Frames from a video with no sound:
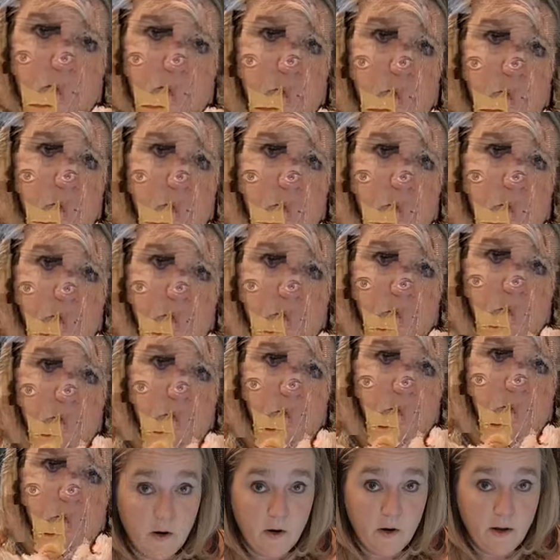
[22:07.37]
I'm so
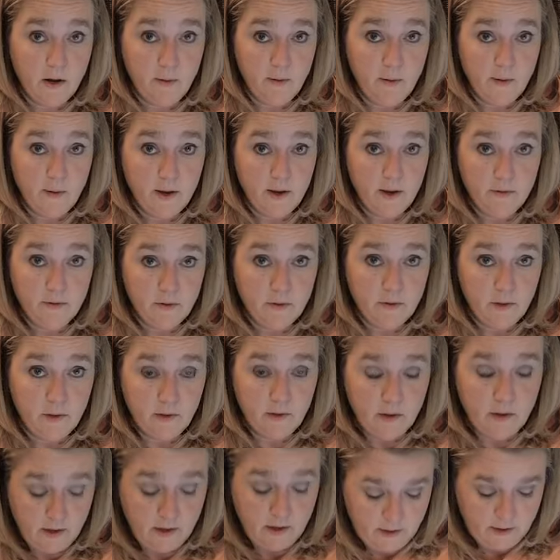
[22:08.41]
sorry about
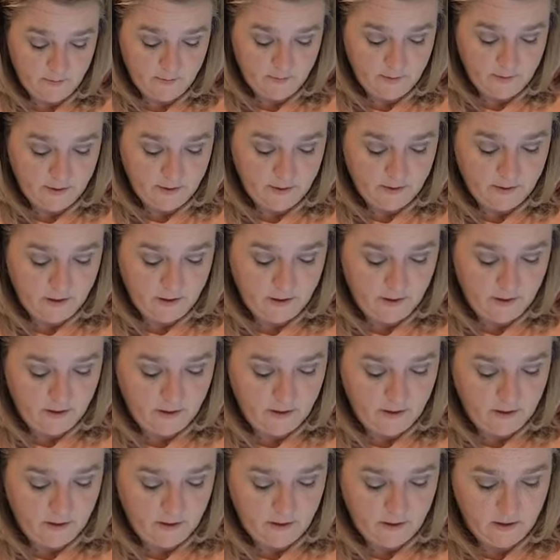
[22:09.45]
the
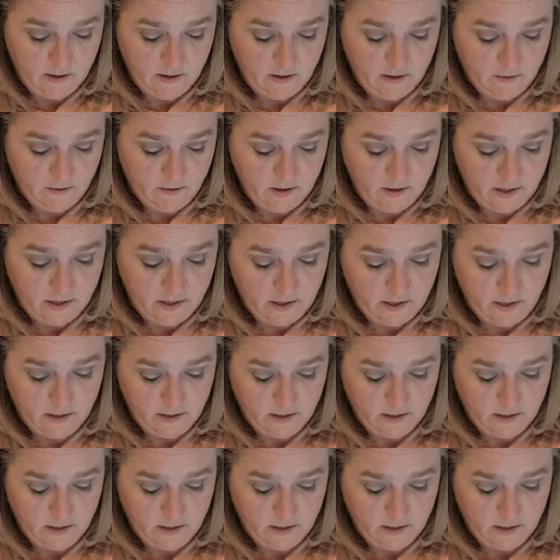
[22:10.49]
internet.